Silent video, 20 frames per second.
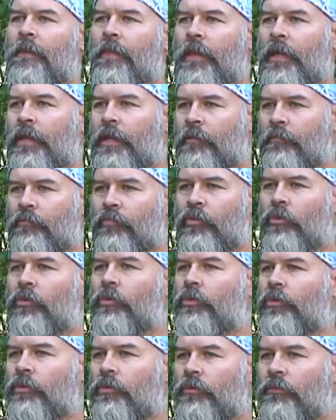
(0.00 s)
It
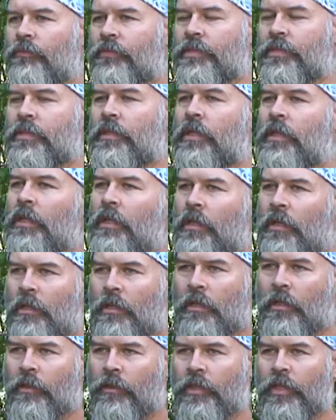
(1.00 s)
improves
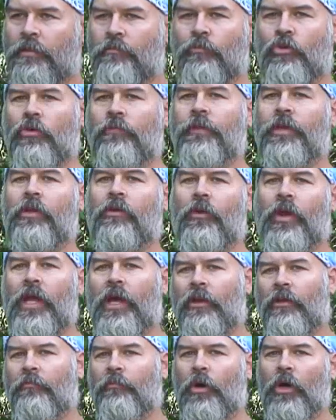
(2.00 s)
the moving
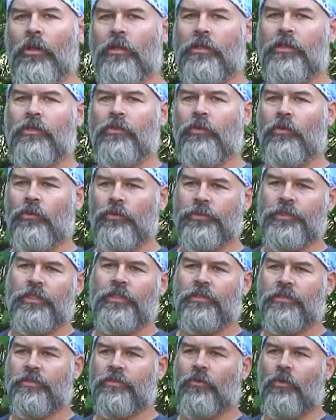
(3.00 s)
around of molecules in
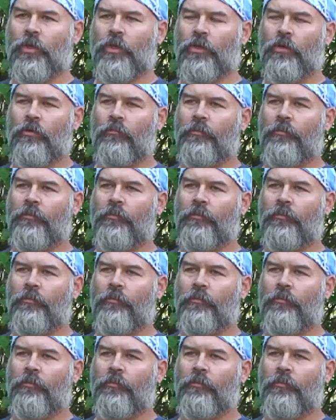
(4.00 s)
the soil,